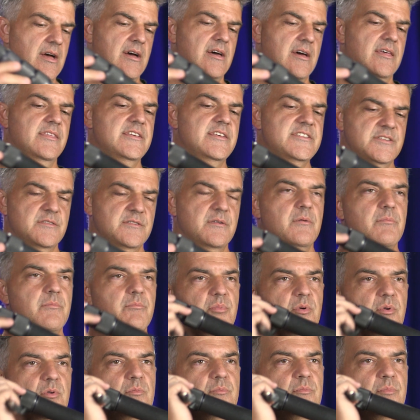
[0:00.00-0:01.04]
This
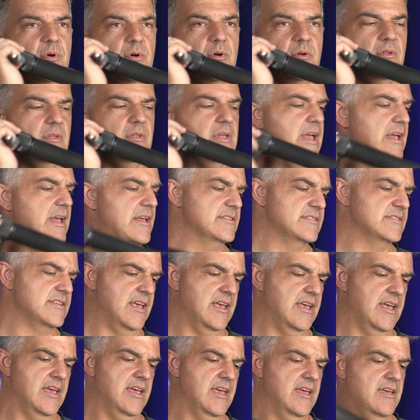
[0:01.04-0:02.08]
boom pole has
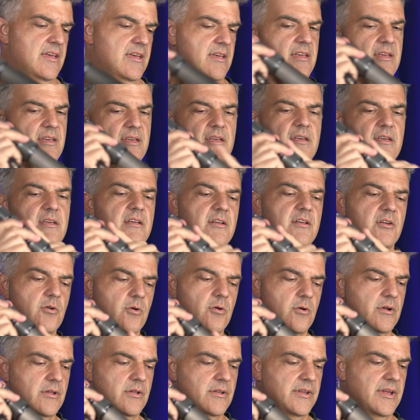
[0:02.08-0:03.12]
a
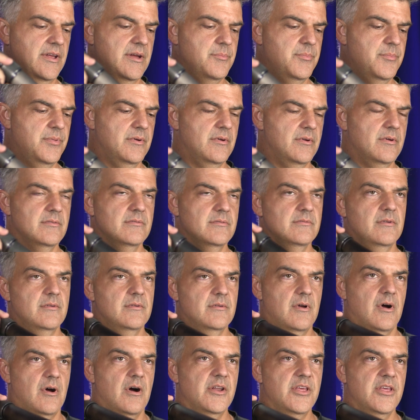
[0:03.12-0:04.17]
coiled up
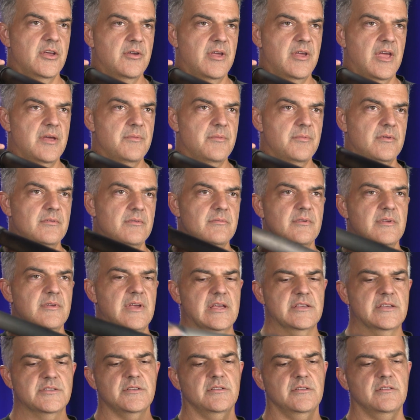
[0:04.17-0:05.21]
audio cable,
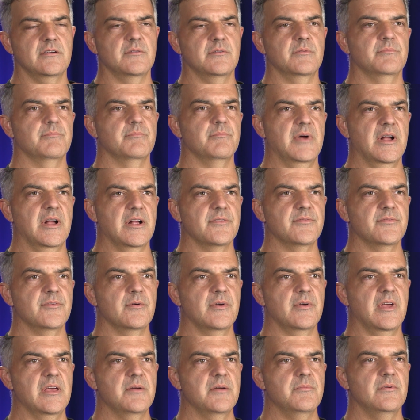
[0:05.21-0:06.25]
XLR microphone
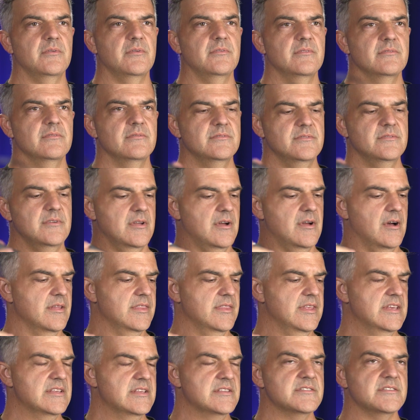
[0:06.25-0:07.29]
cable on
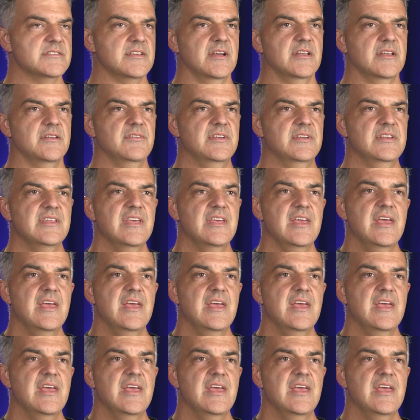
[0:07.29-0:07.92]
the inside of it,